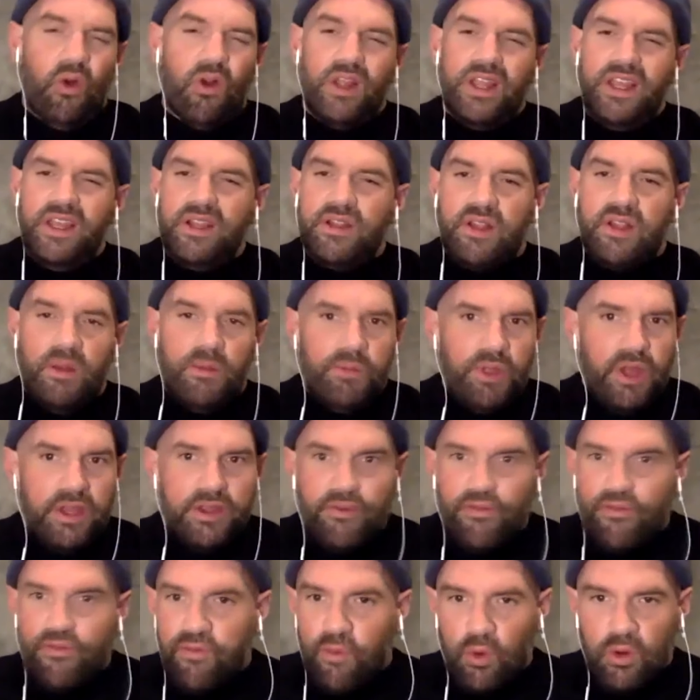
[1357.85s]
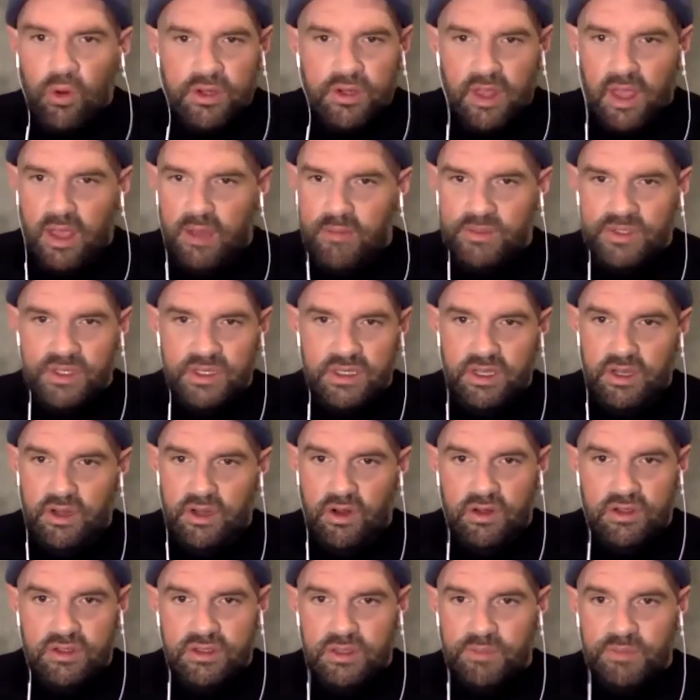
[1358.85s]
or eat them like four times a
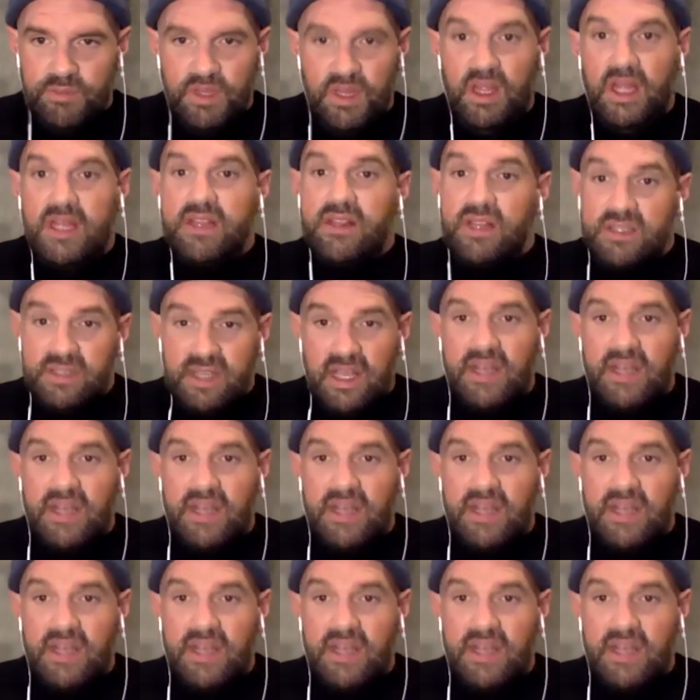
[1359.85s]
year or something like mm-hmm.